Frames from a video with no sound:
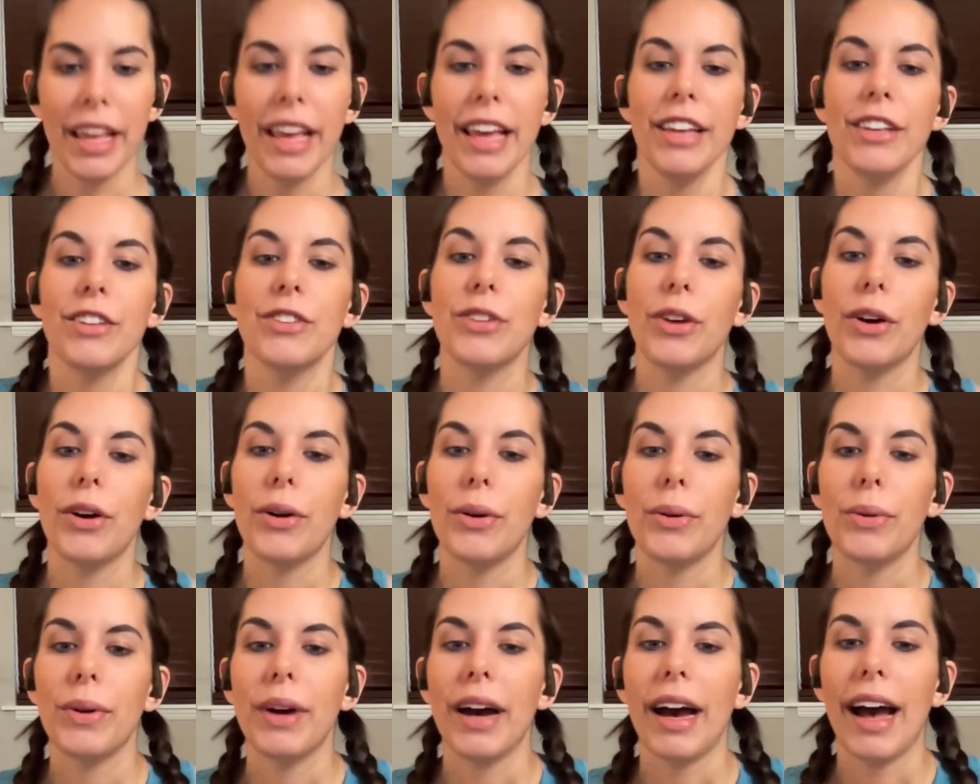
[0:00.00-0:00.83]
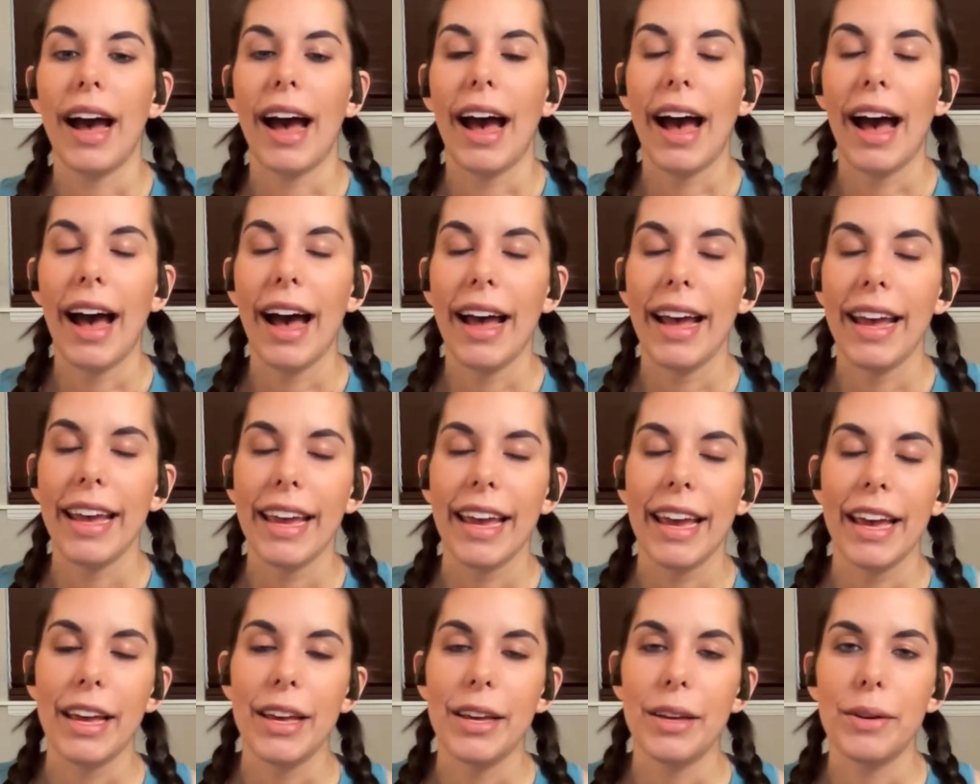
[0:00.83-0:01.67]
So I
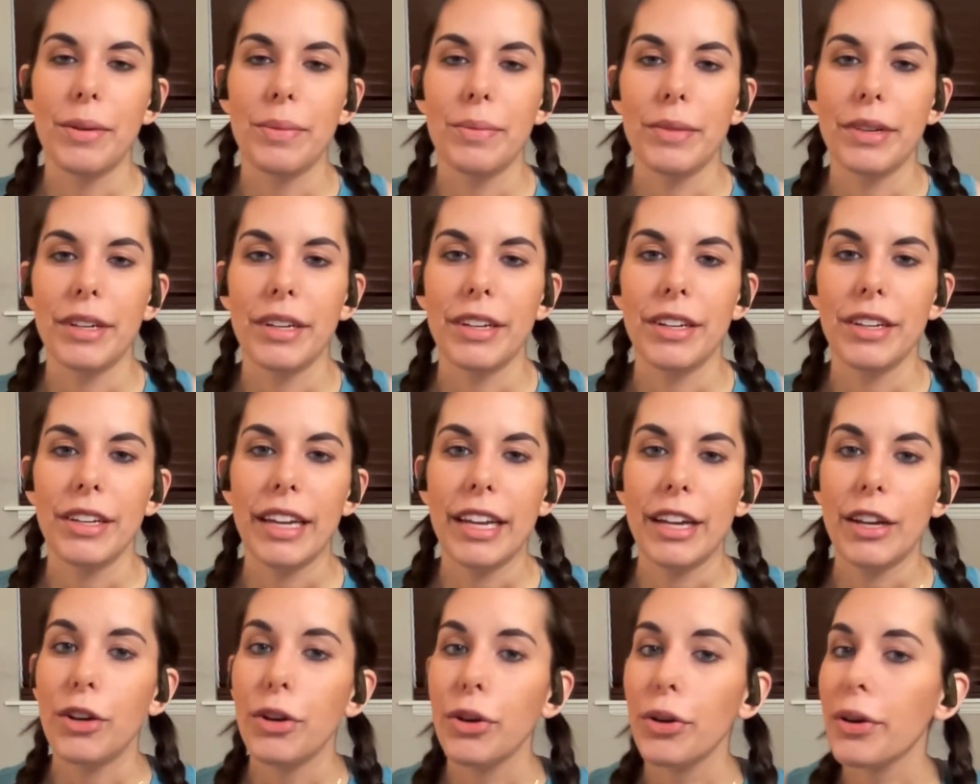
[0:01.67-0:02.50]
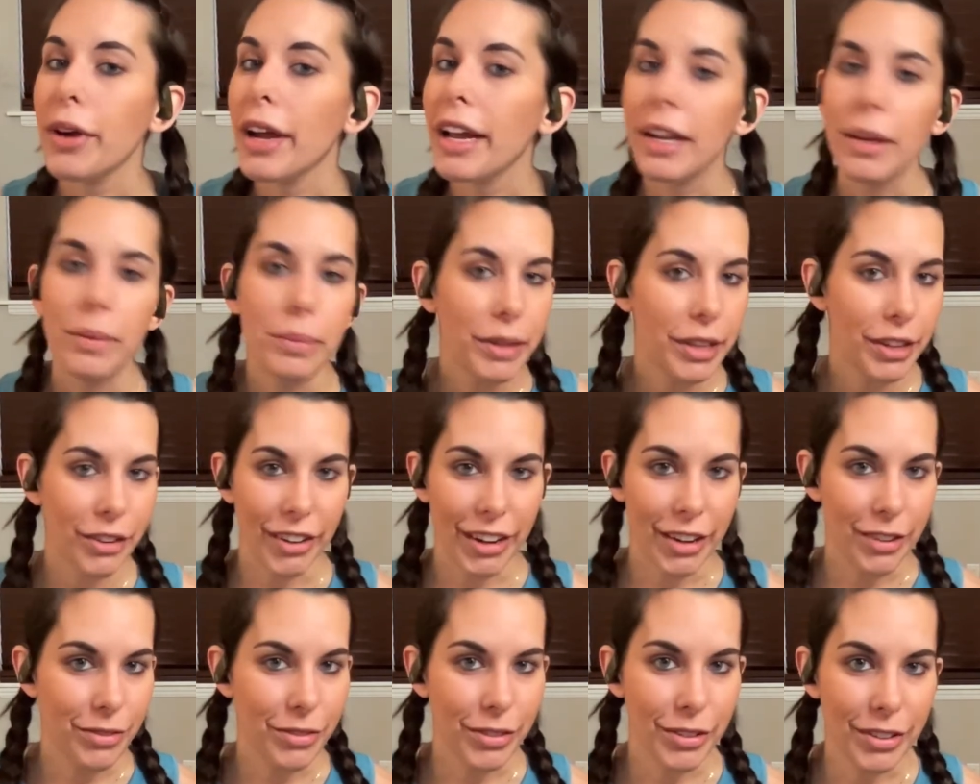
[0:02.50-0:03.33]
am incredibly
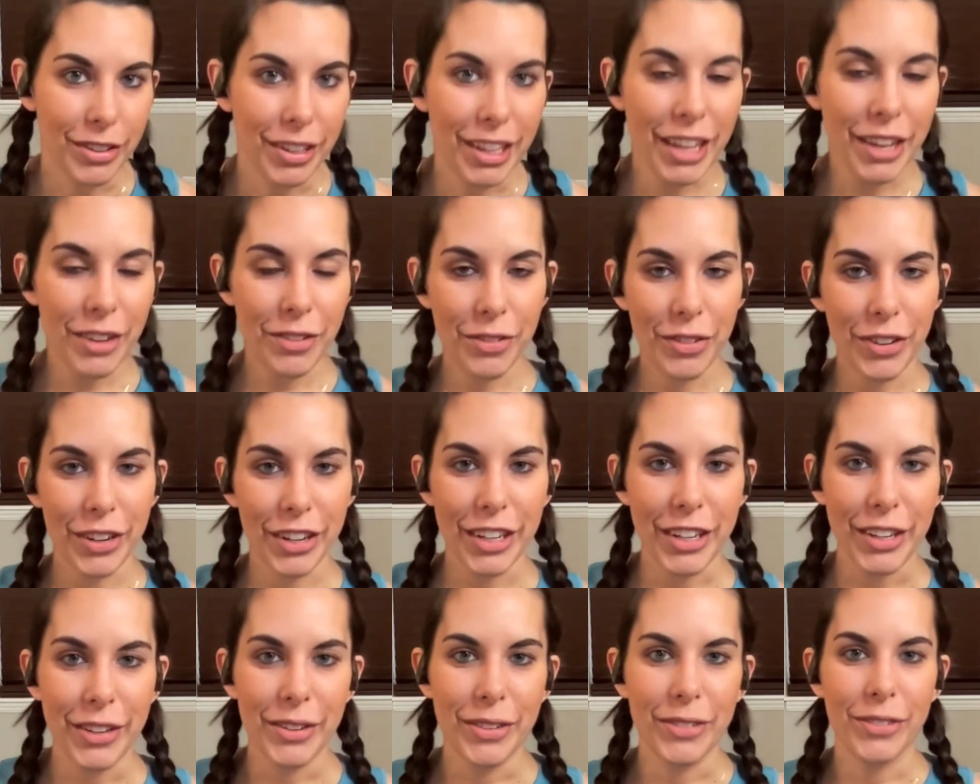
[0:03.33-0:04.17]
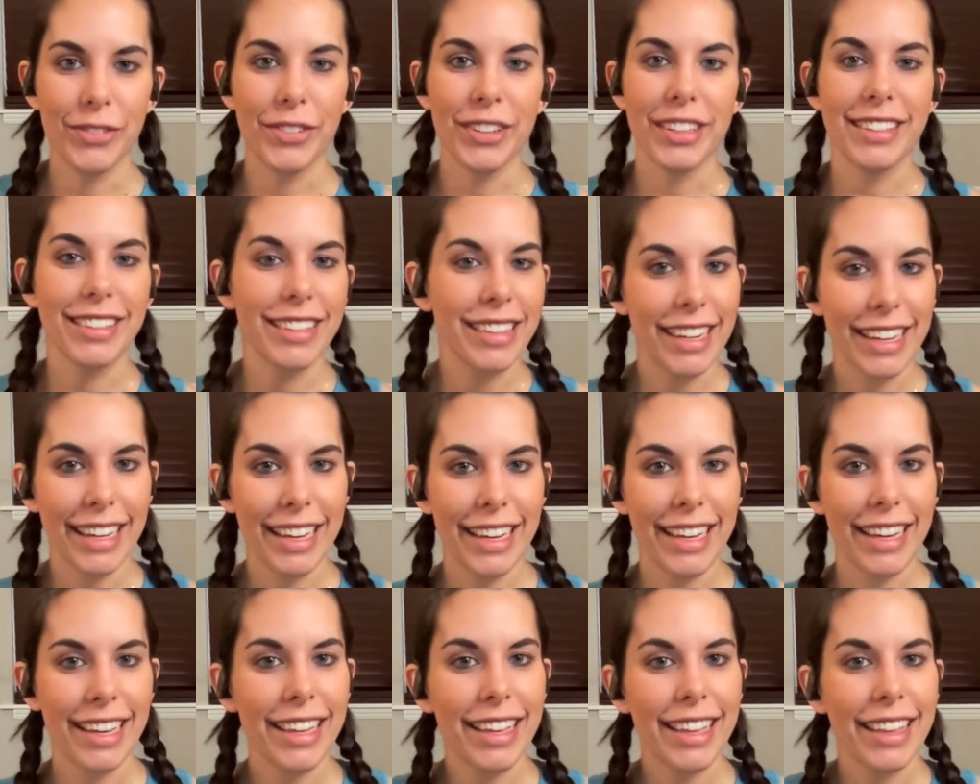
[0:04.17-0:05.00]
grateful for you
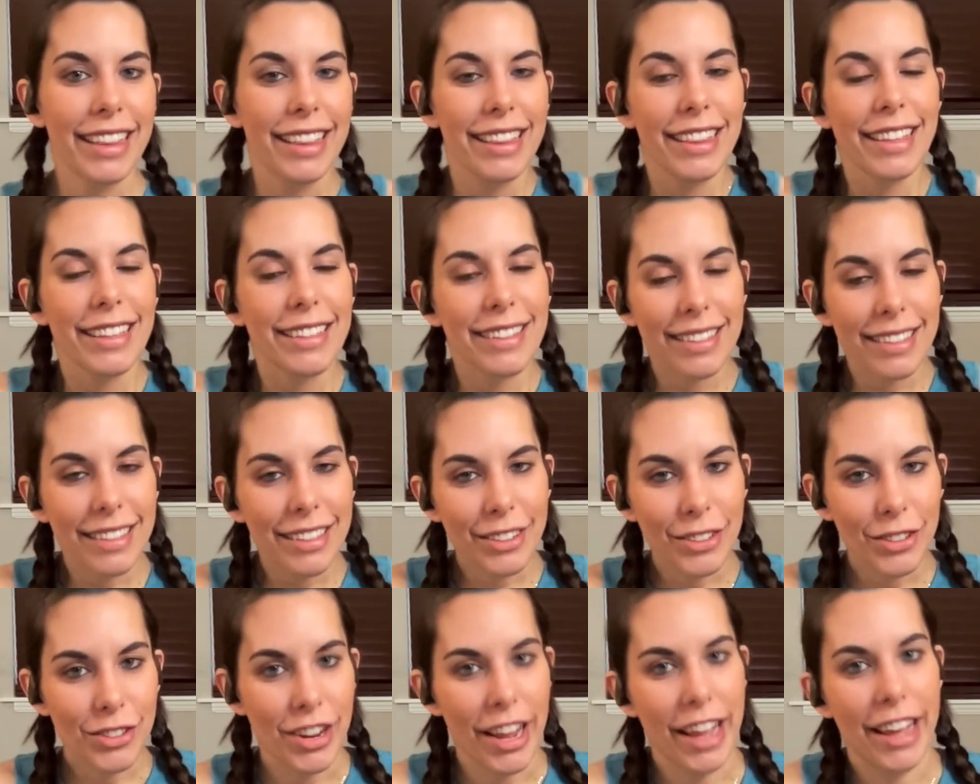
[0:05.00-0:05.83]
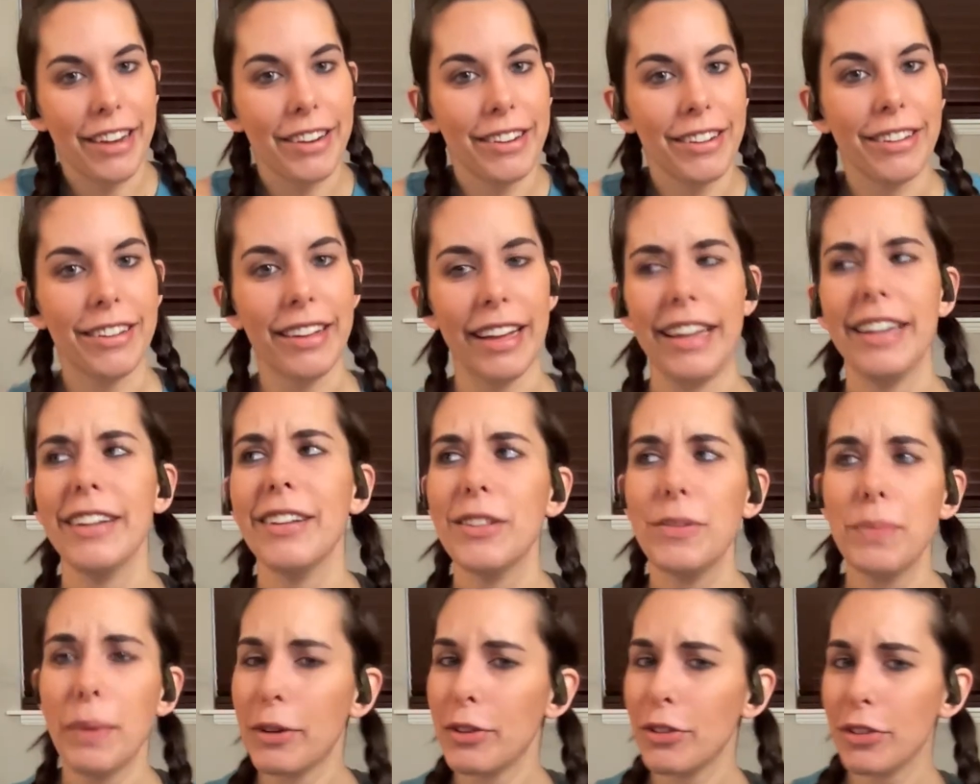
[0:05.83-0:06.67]
visiting this little channel, and
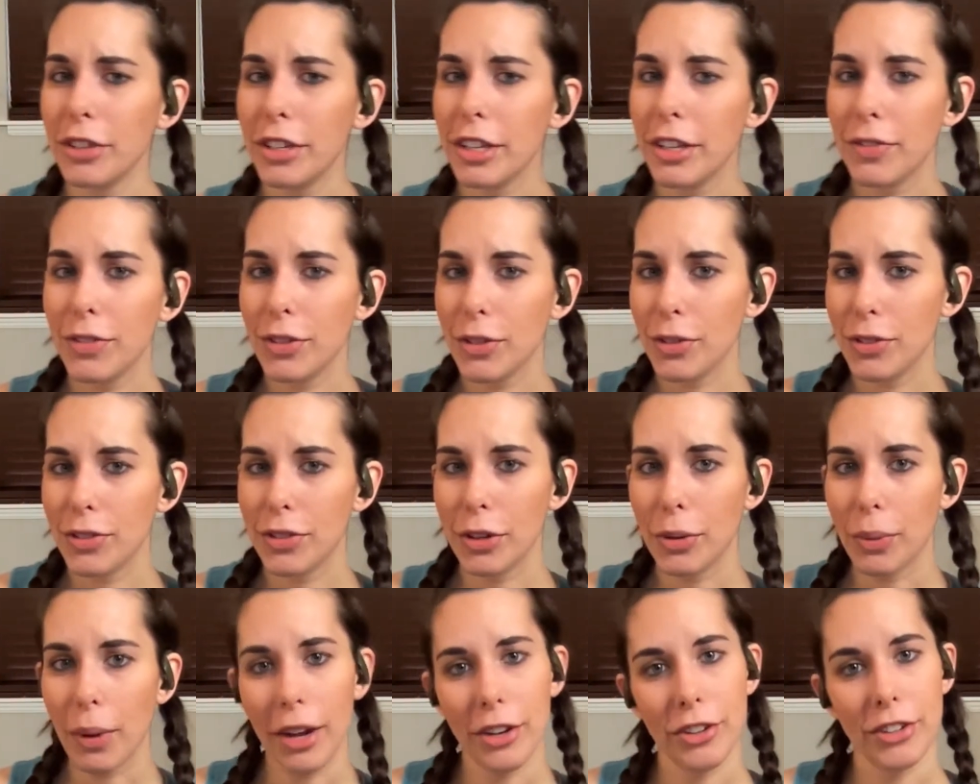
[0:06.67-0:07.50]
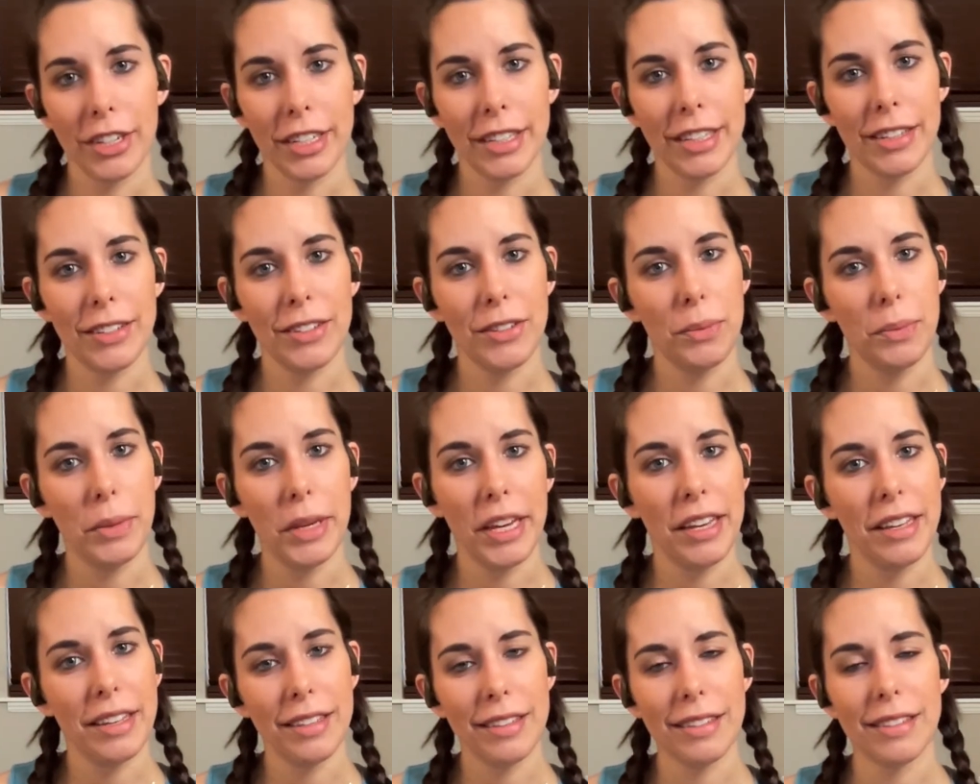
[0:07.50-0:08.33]
especially if you're still watching this
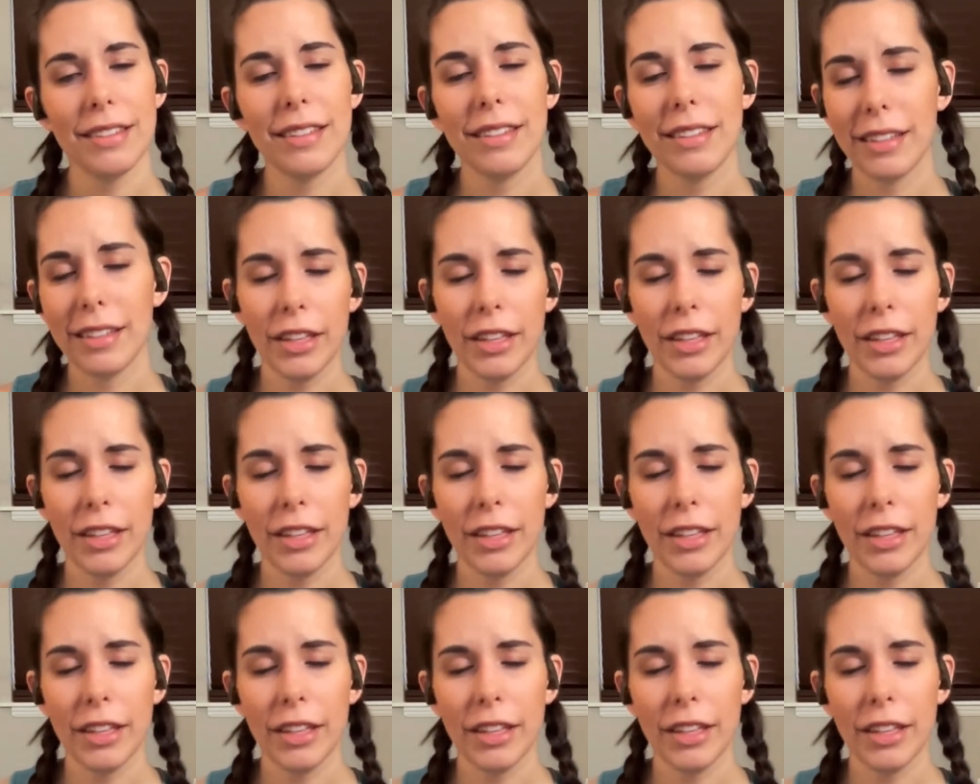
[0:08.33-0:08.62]
because